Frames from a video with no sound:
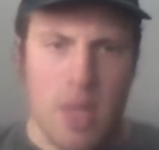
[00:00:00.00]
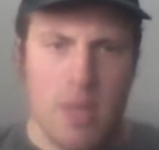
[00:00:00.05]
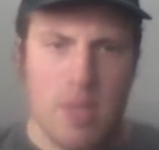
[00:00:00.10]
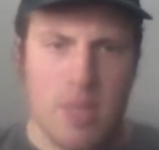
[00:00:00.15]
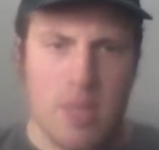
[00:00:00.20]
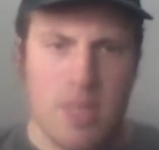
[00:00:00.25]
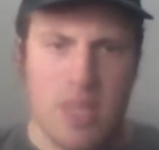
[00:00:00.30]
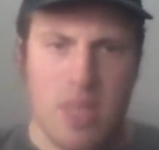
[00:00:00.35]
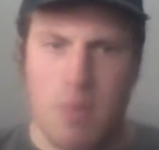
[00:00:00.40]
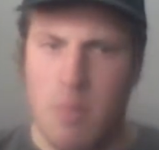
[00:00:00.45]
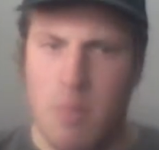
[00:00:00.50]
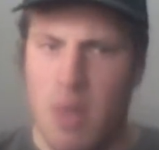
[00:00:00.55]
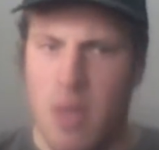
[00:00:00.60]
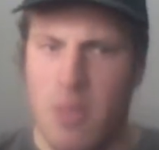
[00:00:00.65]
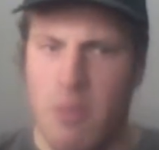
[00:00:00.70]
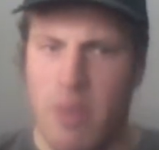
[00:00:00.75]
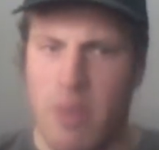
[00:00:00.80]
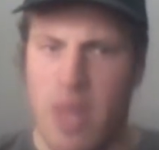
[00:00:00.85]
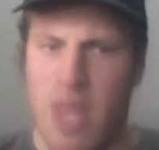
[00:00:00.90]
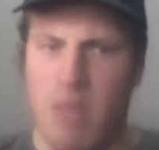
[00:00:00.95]
Some
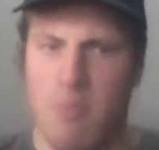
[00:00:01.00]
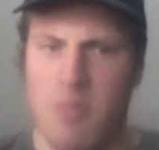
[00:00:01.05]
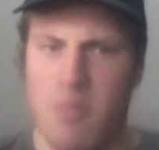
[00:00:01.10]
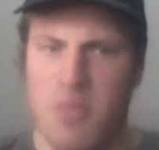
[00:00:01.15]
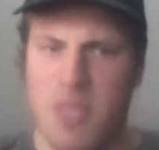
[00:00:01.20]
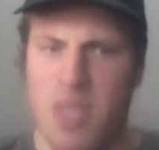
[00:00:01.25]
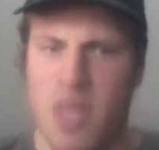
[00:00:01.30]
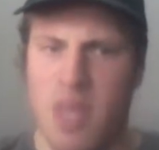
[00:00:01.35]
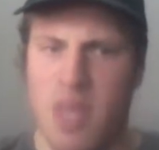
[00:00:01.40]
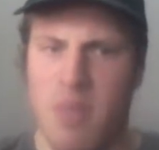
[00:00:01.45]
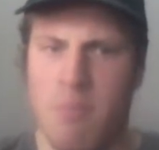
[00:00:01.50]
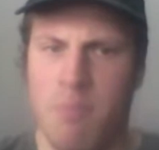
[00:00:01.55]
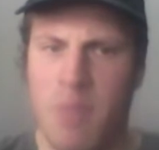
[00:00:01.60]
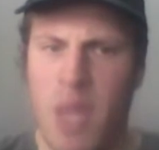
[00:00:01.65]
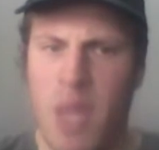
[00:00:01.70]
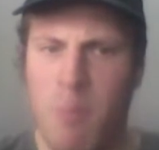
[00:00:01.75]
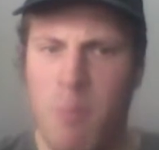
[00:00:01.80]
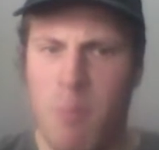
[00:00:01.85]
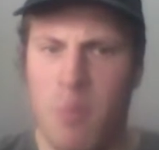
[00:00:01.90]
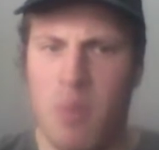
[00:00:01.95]
other animals that
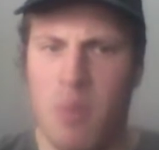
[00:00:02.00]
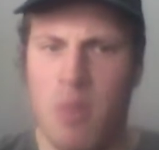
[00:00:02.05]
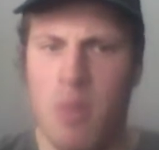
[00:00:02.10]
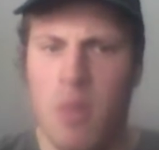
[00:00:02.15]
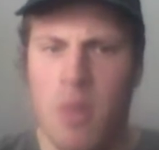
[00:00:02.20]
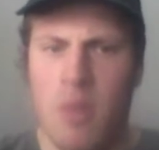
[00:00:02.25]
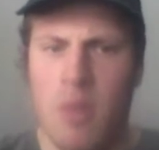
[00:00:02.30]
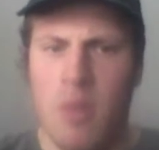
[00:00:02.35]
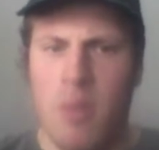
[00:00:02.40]
people